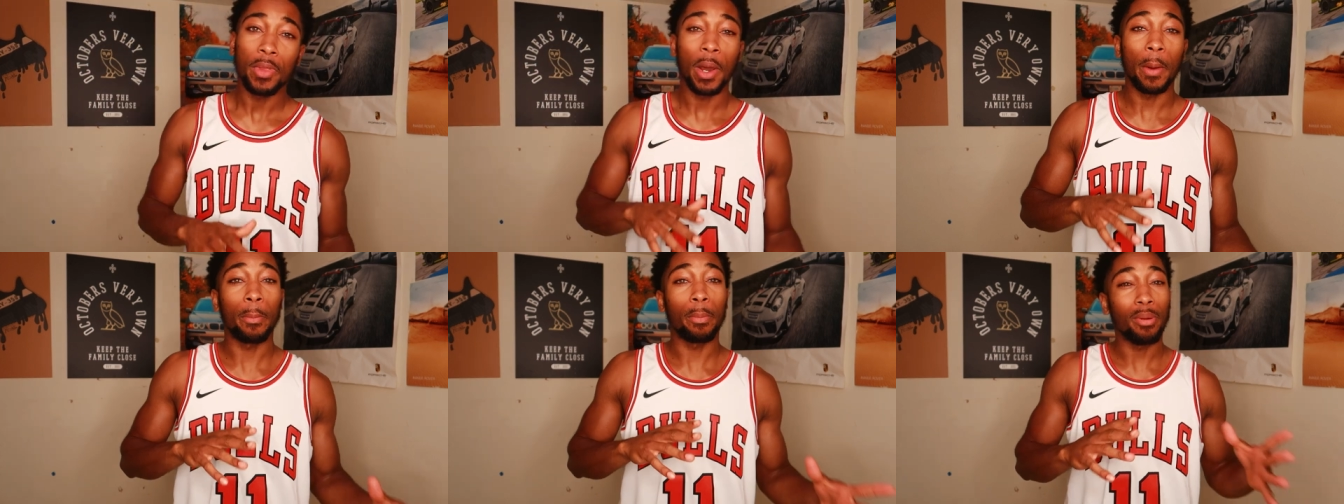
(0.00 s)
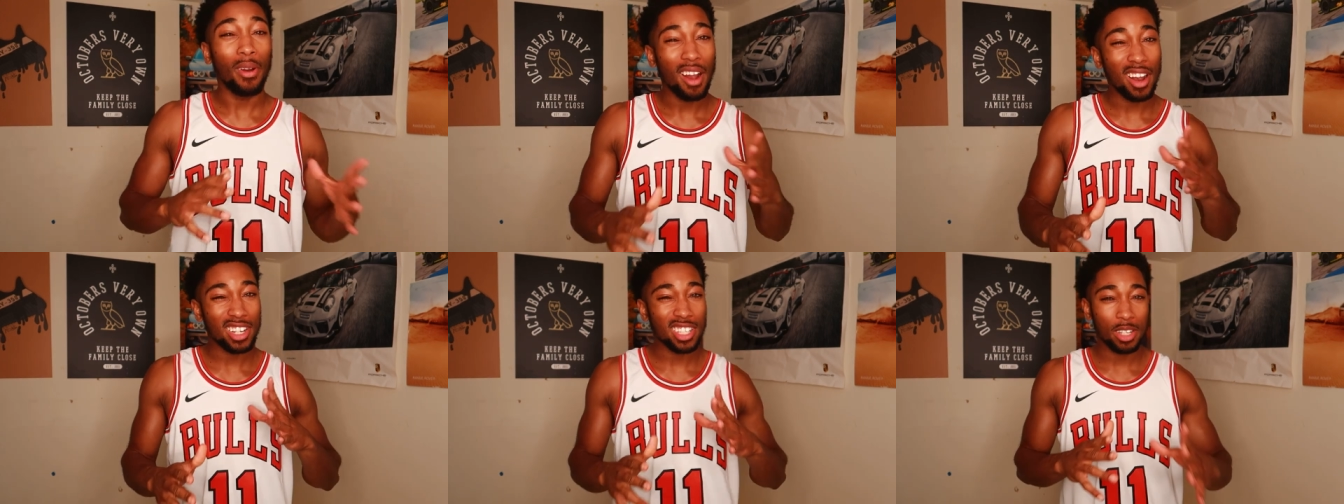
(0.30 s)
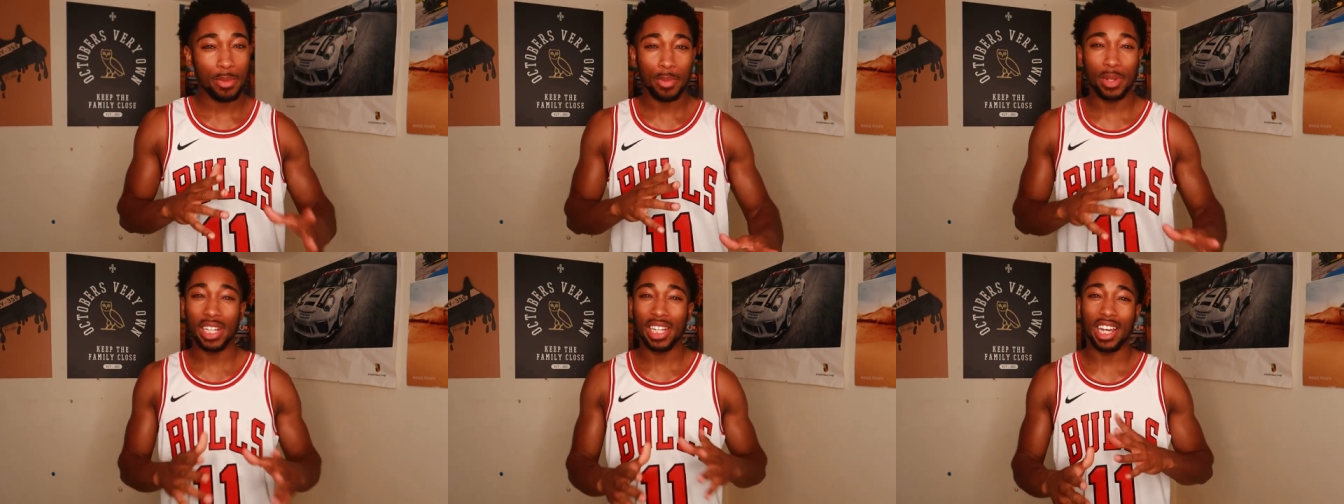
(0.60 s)

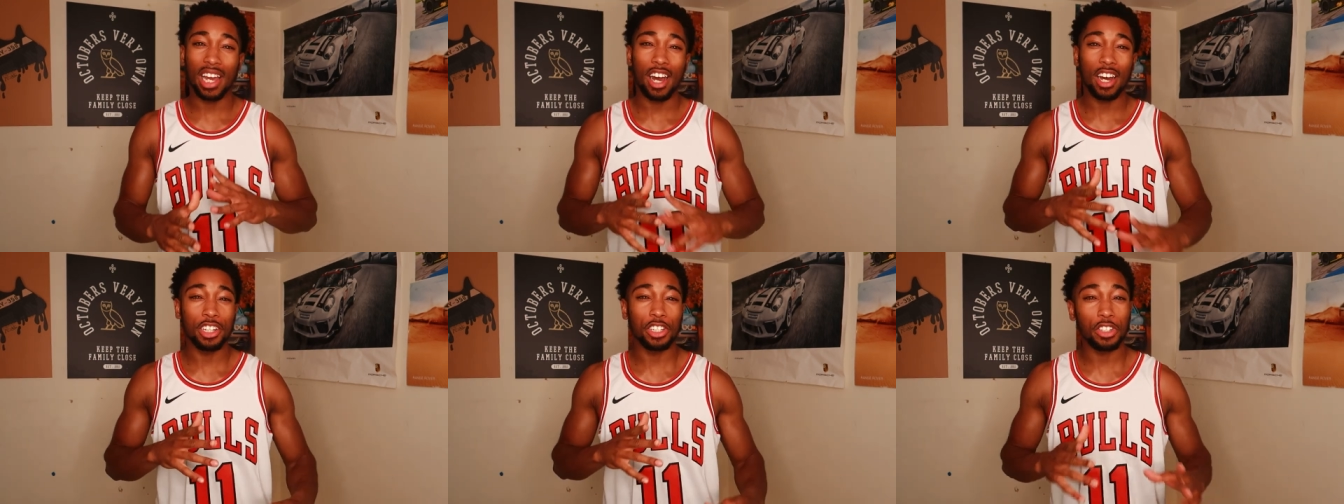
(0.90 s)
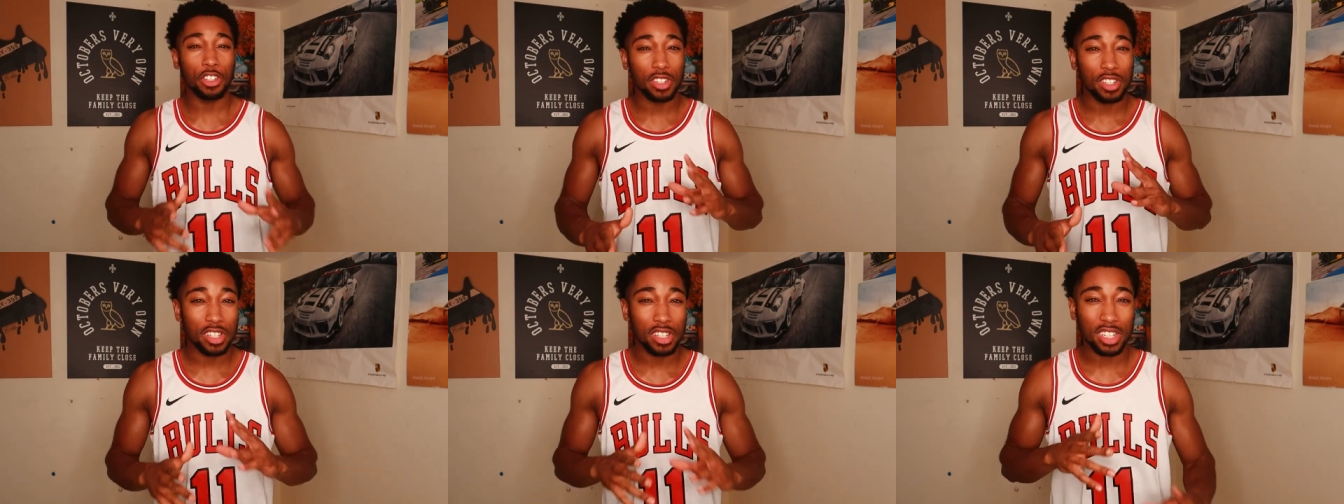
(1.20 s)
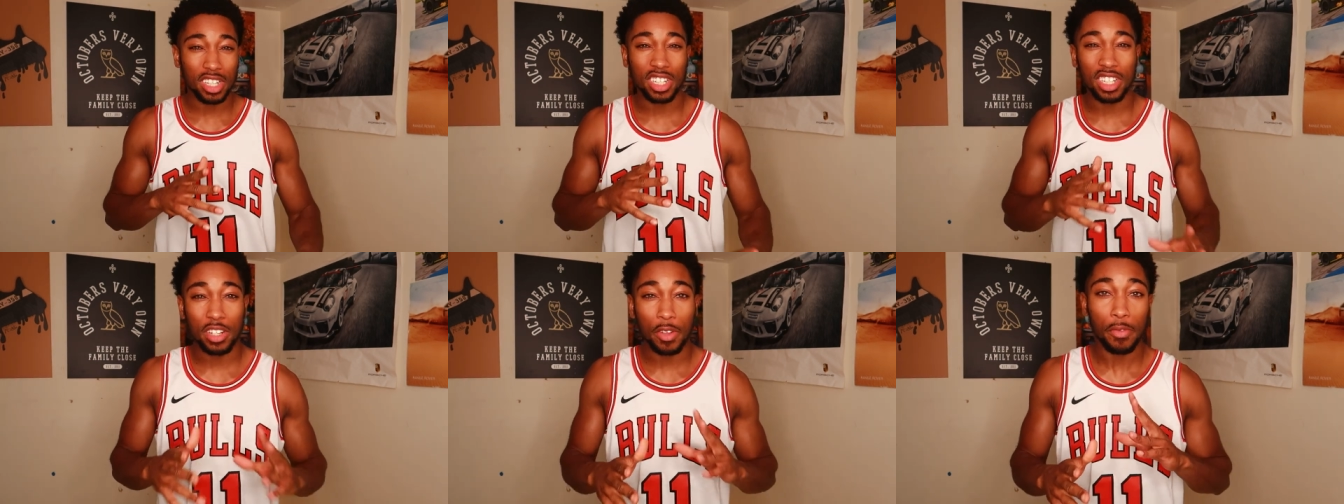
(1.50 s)
approximately
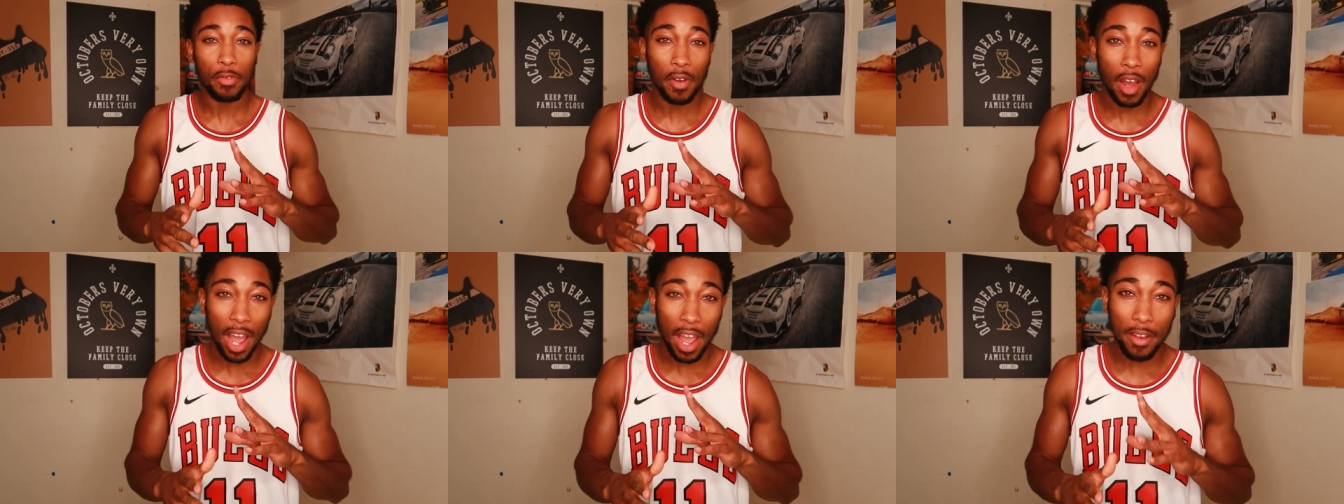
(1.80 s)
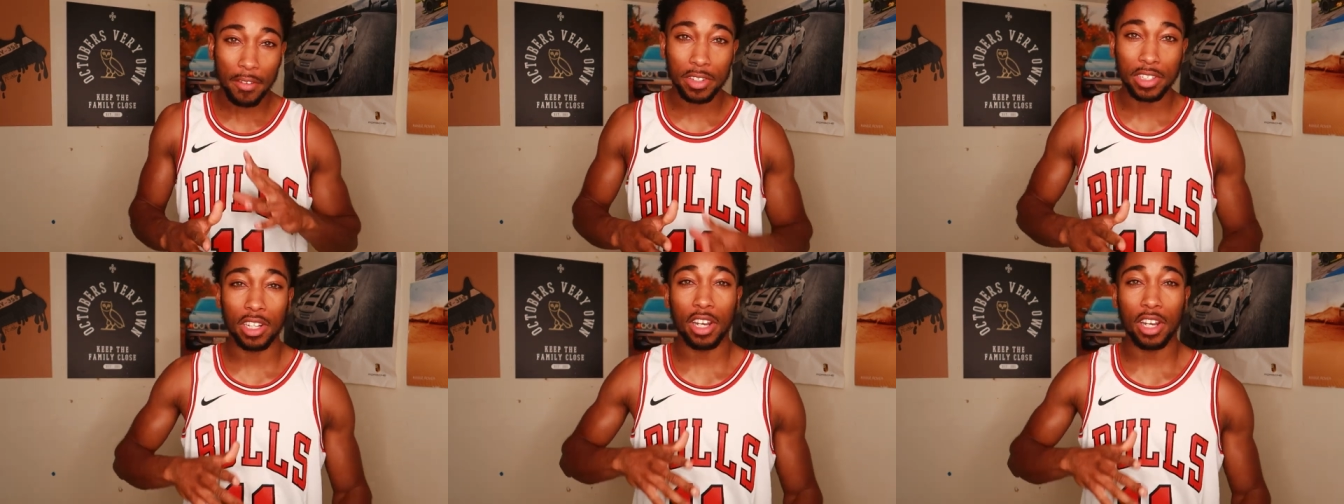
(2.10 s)
165